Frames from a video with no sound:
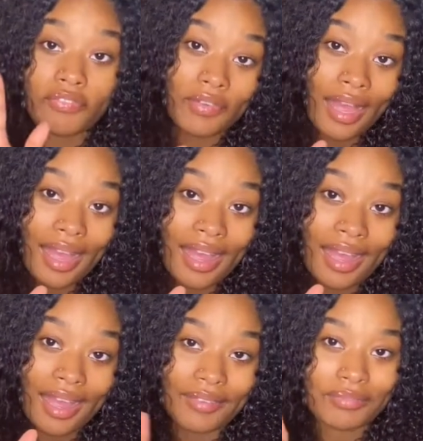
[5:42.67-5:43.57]

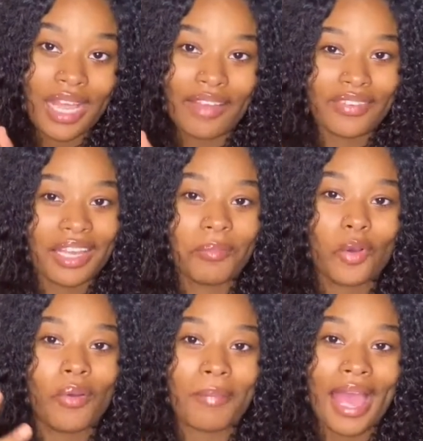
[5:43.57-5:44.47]
five. I feel like I'm
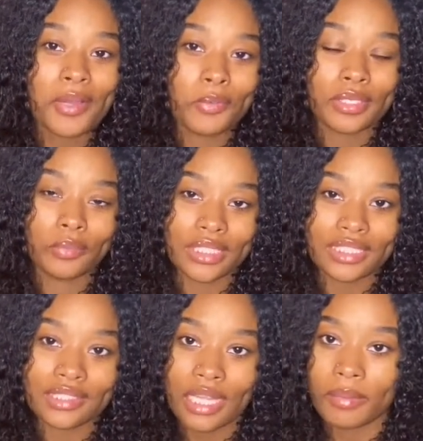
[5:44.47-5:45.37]
going mad quick with
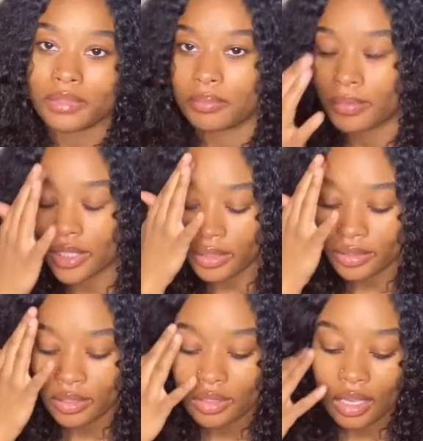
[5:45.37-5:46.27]
these steps,
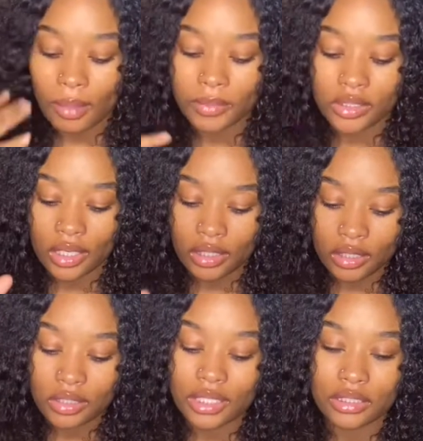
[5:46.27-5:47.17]
but I'm gonna try
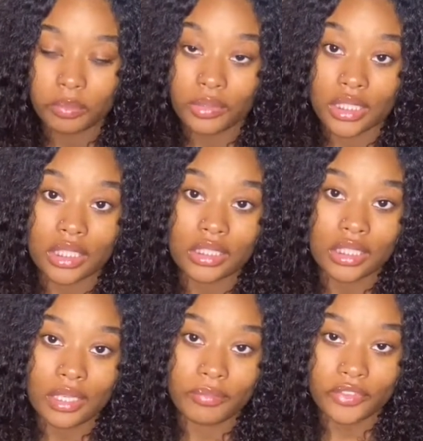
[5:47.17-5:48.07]
to explain in
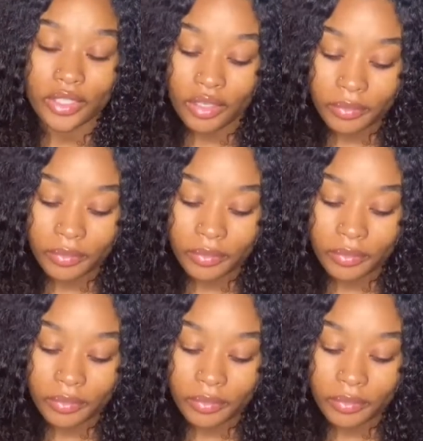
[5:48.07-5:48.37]
depth for y'all.